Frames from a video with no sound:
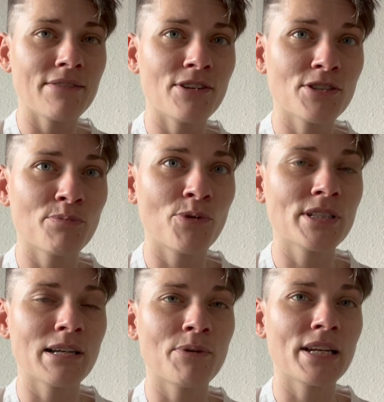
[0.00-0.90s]
there's some points
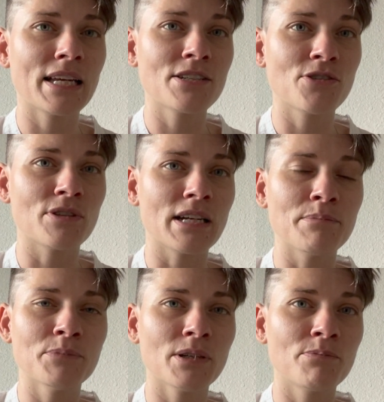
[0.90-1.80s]
I want to get to that
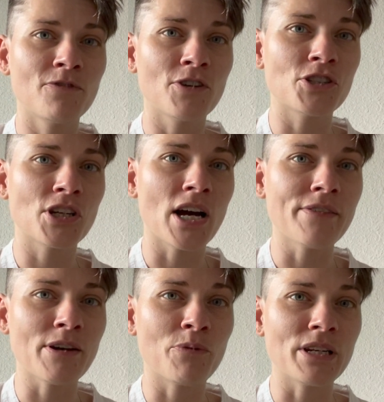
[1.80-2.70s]
I'm verging on
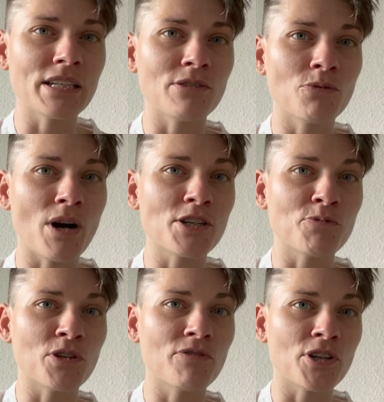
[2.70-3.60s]
that we need to watch
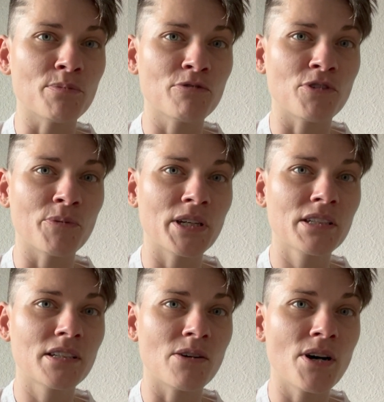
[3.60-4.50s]
more of her before we
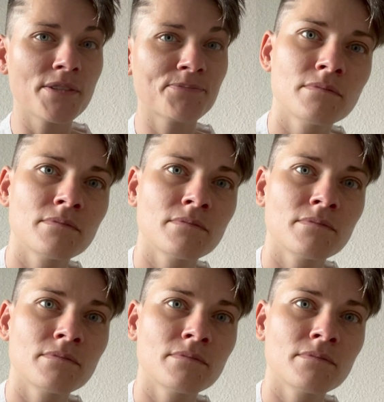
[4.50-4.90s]
go on.